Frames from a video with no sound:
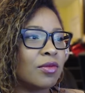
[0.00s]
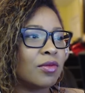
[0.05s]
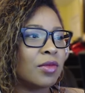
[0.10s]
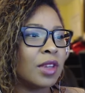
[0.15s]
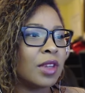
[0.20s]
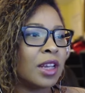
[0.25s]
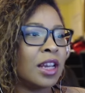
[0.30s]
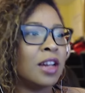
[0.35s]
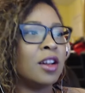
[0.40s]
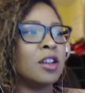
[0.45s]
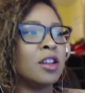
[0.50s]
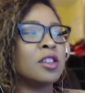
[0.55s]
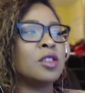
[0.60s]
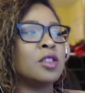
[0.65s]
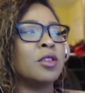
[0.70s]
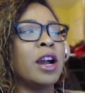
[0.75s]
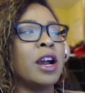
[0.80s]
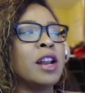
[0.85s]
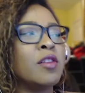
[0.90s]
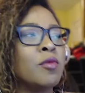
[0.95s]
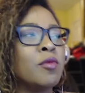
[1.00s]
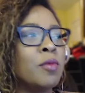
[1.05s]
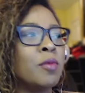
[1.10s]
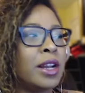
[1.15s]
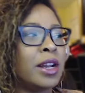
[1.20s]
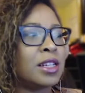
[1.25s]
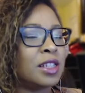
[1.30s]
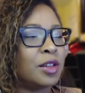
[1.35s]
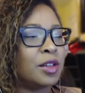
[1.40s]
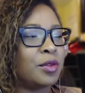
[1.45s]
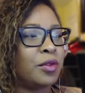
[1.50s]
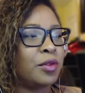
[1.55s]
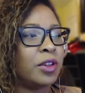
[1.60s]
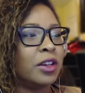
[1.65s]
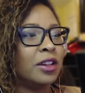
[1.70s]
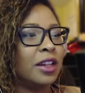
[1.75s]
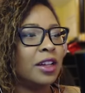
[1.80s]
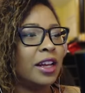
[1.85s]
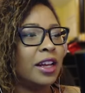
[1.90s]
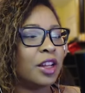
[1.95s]
It also kind of makes it
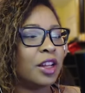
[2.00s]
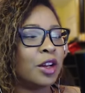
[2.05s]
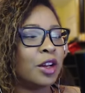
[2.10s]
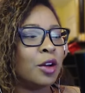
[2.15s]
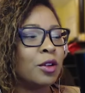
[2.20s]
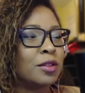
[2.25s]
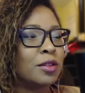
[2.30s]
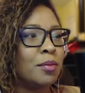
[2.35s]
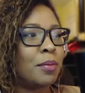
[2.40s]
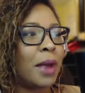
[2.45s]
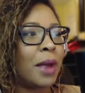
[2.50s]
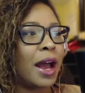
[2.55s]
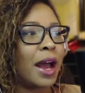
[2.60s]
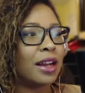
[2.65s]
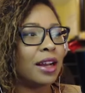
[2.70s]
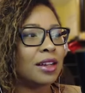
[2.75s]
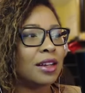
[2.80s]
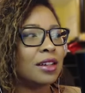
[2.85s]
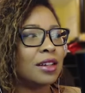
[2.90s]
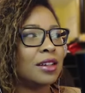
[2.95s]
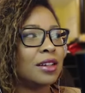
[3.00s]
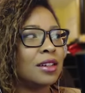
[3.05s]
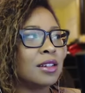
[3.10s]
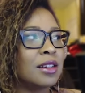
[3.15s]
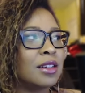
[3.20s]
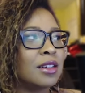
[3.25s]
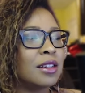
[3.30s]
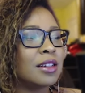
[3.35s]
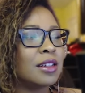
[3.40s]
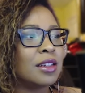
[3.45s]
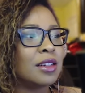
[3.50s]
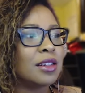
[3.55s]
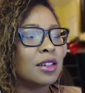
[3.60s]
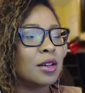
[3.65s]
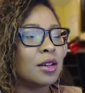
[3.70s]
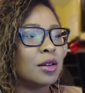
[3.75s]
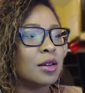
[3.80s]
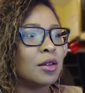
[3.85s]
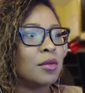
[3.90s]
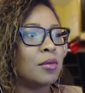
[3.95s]
feel like, you know, it's back
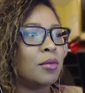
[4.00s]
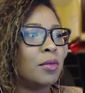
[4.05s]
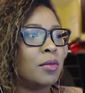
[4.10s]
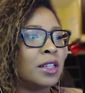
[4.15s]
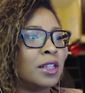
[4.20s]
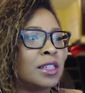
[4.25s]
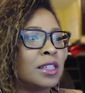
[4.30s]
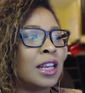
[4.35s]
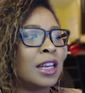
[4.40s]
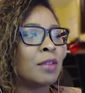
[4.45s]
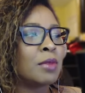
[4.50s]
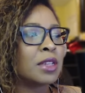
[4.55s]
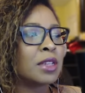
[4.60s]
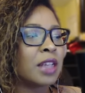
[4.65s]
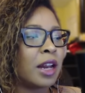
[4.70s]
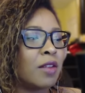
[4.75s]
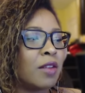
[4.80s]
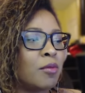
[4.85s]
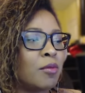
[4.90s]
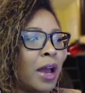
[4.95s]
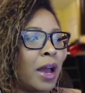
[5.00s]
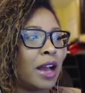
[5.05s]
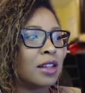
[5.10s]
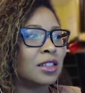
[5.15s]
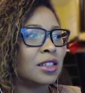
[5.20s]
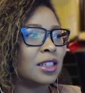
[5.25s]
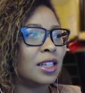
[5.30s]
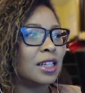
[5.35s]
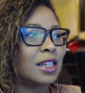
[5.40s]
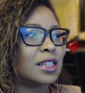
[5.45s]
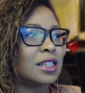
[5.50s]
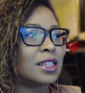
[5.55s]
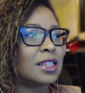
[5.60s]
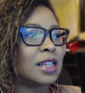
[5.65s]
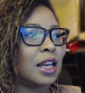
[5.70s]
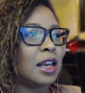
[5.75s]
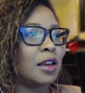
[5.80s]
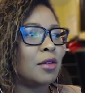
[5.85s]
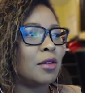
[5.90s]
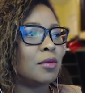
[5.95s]
the team is kind of back to that
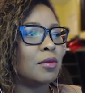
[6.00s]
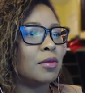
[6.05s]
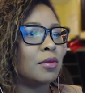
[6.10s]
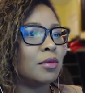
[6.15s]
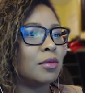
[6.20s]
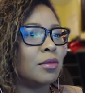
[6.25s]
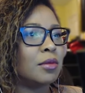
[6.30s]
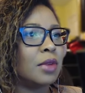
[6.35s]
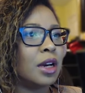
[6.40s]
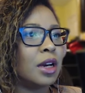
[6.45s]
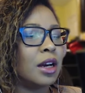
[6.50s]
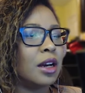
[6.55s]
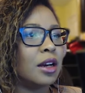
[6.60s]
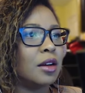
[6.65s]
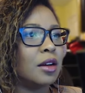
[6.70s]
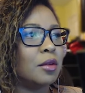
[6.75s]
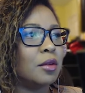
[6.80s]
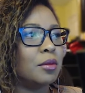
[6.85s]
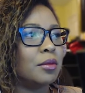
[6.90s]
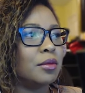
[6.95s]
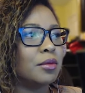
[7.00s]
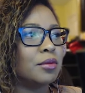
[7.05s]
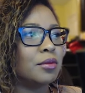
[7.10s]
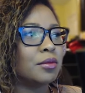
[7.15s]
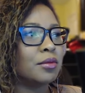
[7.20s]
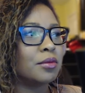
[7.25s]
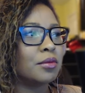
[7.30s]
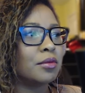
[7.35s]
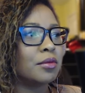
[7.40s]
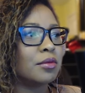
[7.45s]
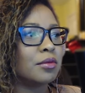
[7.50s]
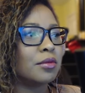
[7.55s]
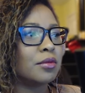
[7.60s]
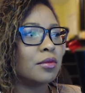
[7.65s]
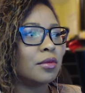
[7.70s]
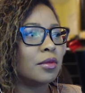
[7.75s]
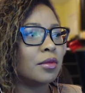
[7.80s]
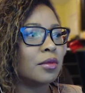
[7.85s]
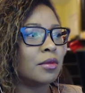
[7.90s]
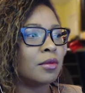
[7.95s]
same um,
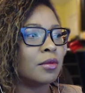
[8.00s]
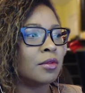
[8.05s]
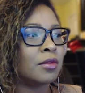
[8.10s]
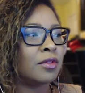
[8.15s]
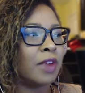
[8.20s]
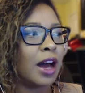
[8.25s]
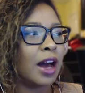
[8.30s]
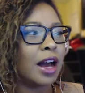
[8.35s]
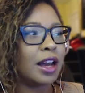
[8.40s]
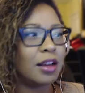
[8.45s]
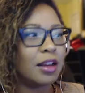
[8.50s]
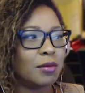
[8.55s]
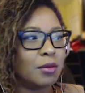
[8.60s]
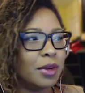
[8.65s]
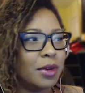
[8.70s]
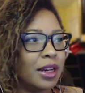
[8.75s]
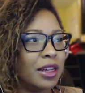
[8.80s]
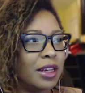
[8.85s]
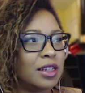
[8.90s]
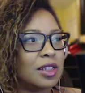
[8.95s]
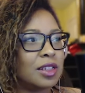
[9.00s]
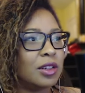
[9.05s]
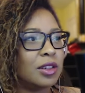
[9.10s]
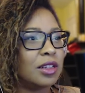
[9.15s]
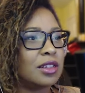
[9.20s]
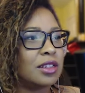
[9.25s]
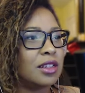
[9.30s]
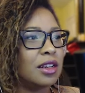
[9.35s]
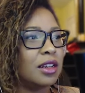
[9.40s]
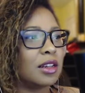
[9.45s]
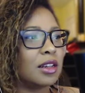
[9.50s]
vibe, I guess you could say.